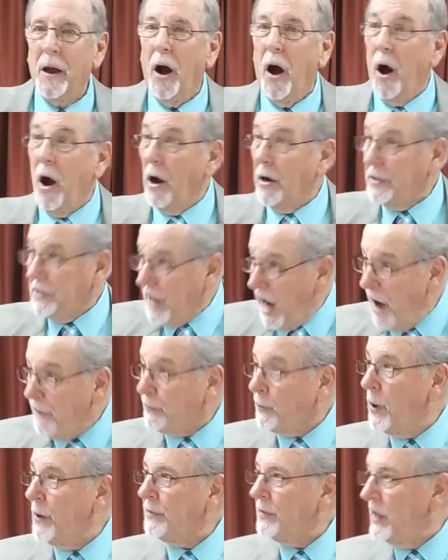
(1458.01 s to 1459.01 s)
are
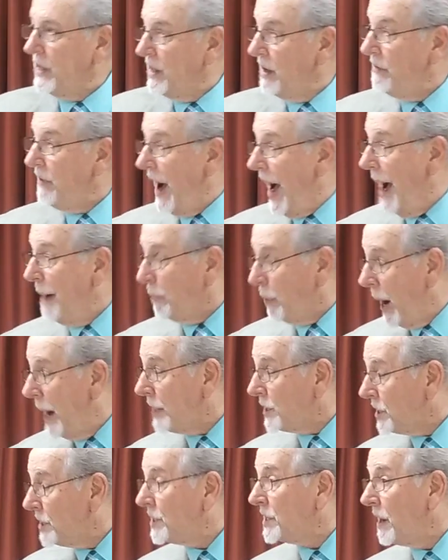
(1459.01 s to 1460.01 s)
different than the
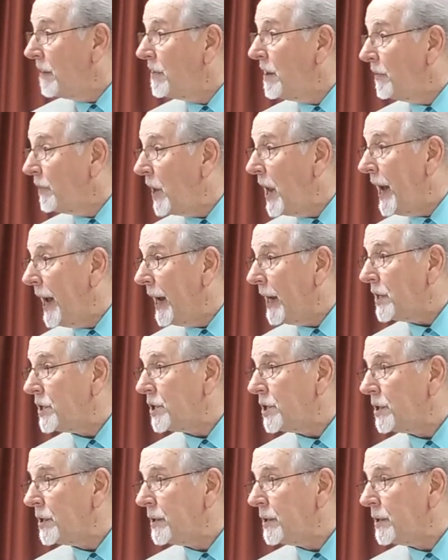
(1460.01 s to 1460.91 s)
vibrations of the flesh.